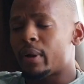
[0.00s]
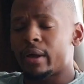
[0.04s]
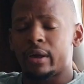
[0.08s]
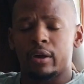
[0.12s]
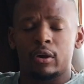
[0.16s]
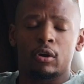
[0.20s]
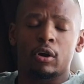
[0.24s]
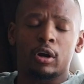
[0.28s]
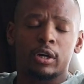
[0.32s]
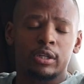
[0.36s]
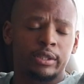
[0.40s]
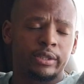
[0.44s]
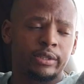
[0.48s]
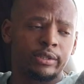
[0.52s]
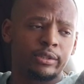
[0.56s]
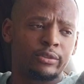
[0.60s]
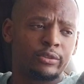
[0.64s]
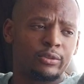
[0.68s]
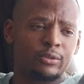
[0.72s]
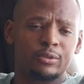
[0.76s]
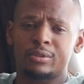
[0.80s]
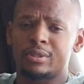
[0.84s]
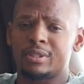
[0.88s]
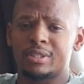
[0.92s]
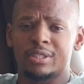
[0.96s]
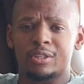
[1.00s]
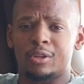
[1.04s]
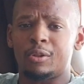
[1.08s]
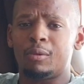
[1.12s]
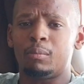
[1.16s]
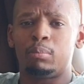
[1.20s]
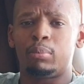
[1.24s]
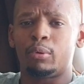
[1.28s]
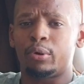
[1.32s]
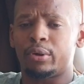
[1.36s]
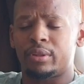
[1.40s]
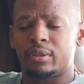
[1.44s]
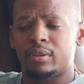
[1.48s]
I got to this whole
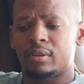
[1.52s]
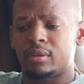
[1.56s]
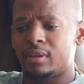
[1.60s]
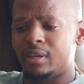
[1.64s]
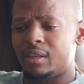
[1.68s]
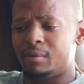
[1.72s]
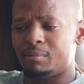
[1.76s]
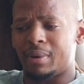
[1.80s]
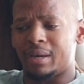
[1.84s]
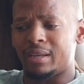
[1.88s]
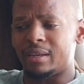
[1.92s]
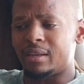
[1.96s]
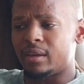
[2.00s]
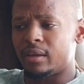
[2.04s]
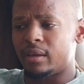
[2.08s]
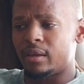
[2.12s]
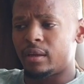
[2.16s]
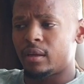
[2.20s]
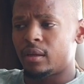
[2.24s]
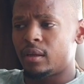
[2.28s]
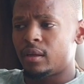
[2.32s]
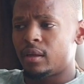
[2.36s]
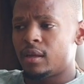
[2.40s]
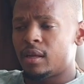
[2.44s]
point in my day.